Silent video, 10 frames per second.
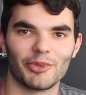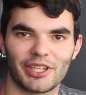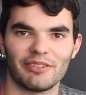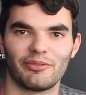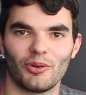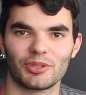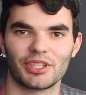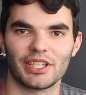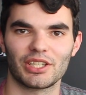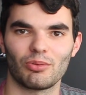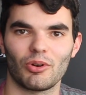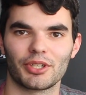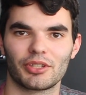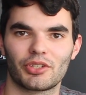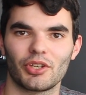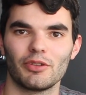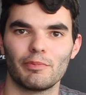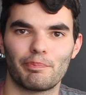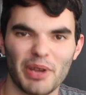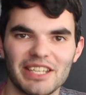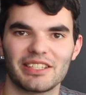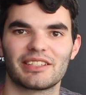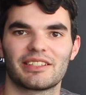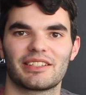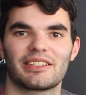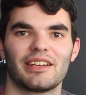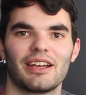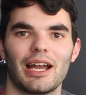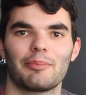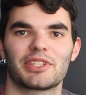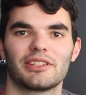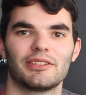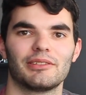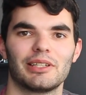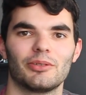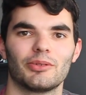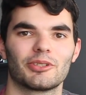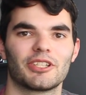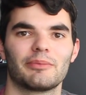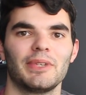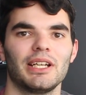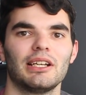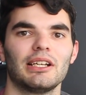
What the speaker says: I'm looking forward to this one. Two beasts. Absolutely awesome.